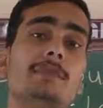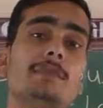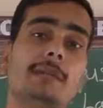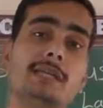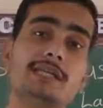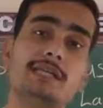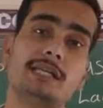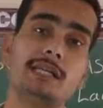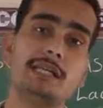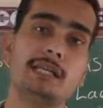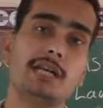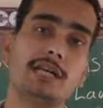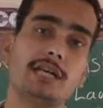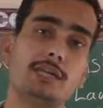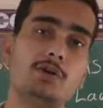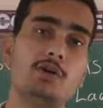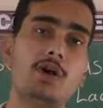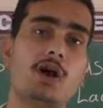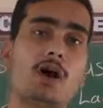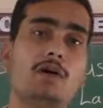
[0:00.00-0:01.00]

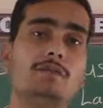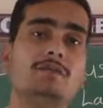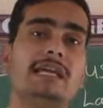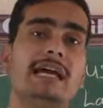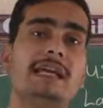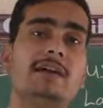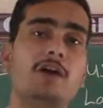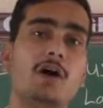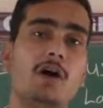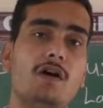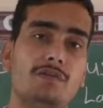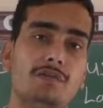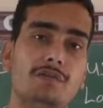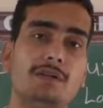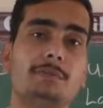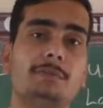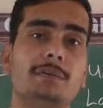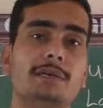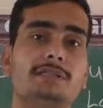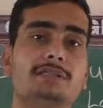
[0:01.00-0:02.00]
representative of that
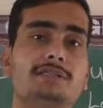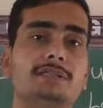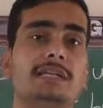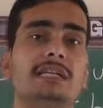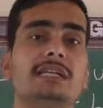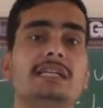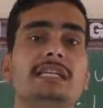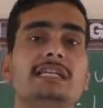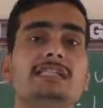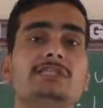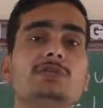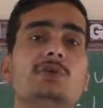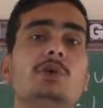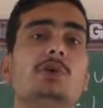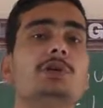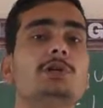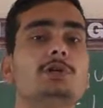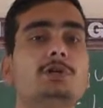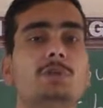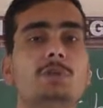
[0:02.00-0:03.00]
offeree person is
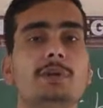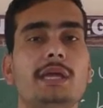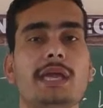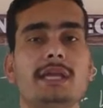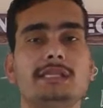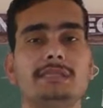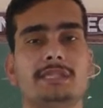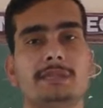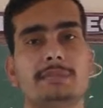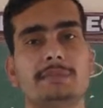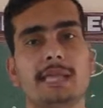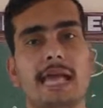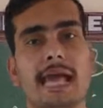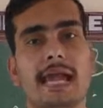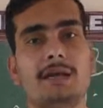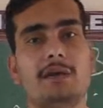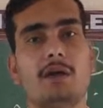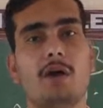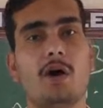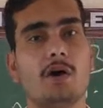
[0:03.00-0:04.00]
going to be accept
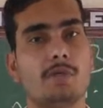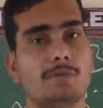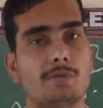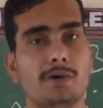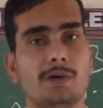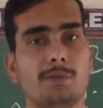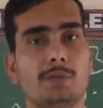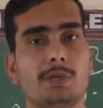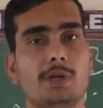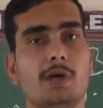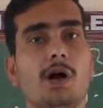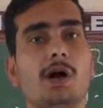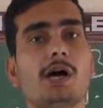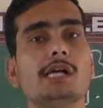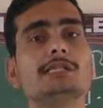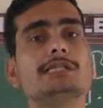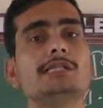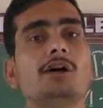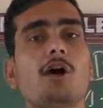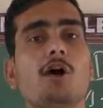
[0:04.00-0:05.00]
that offer,
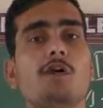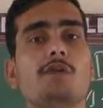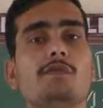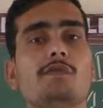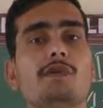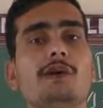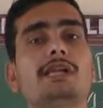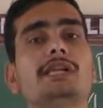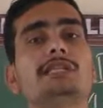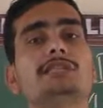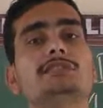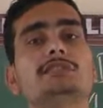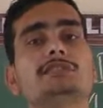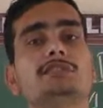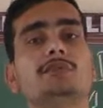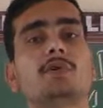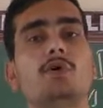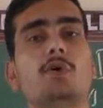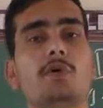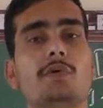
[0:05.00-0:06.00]
because the offer
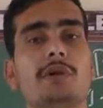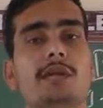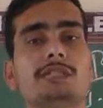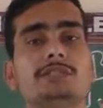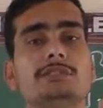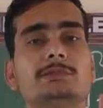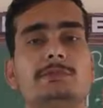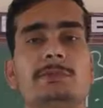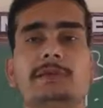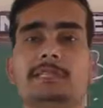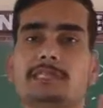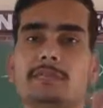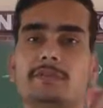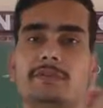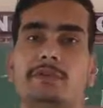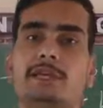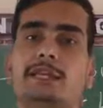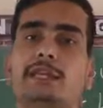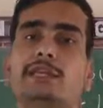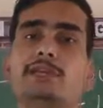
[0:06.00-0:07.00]
is going
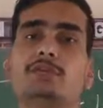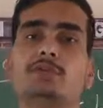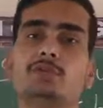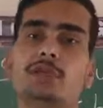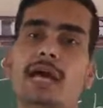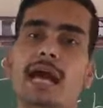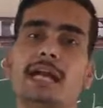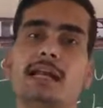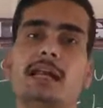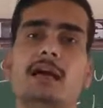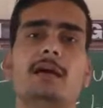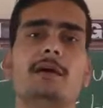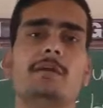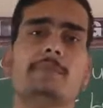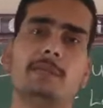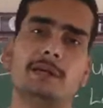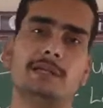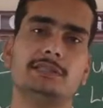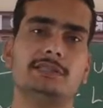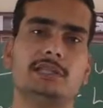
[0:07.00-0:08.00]
specifically to
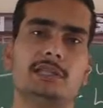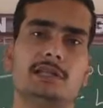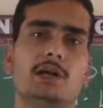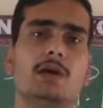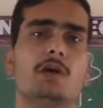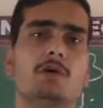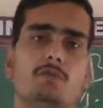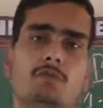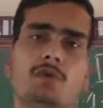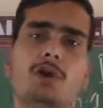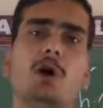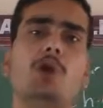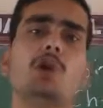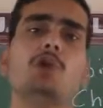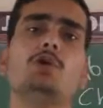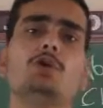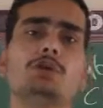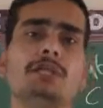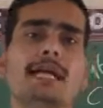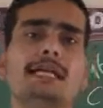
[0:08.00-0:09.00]
that person. We all
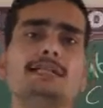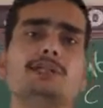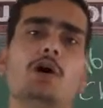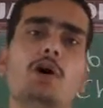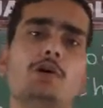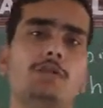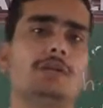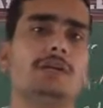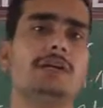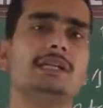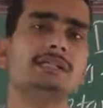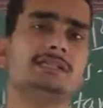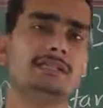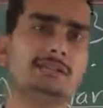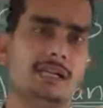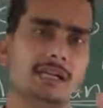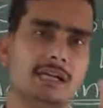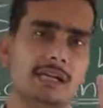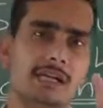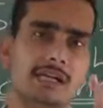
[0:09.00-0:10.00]
know that the offer is
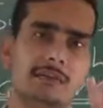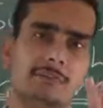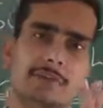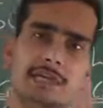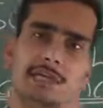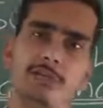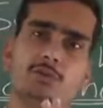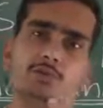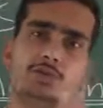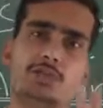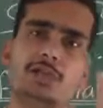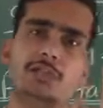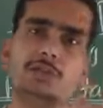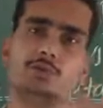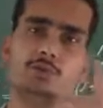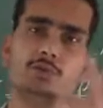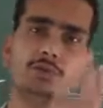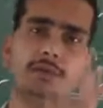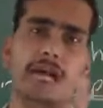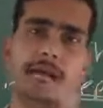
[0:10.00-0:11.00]
generally mean to
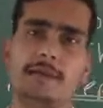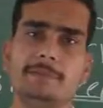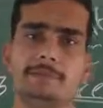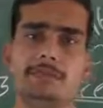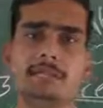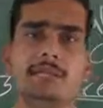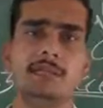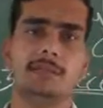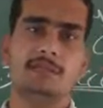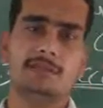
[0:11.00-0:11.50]
the two types.